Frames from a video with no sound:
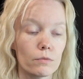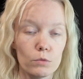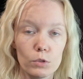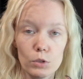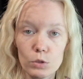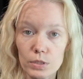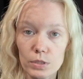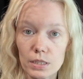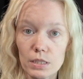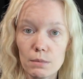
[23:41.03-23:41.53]

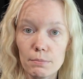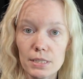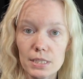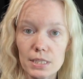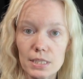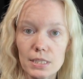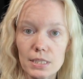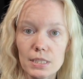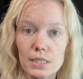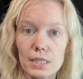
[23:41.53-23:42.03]
Using the
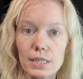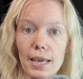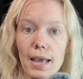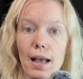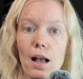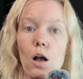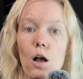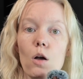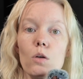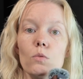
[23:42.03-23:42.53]
business
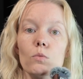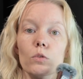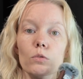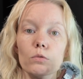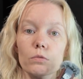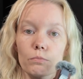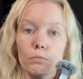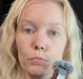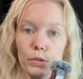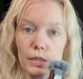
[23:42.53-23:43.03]
account,
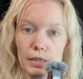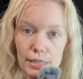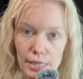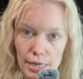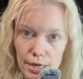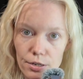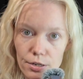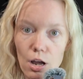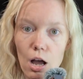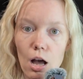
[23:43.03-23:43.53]
we'll put
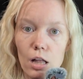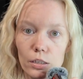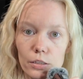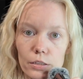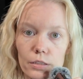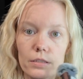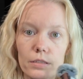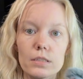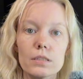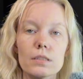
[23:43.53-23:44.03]

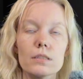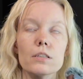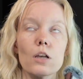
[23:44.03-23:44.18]
$10.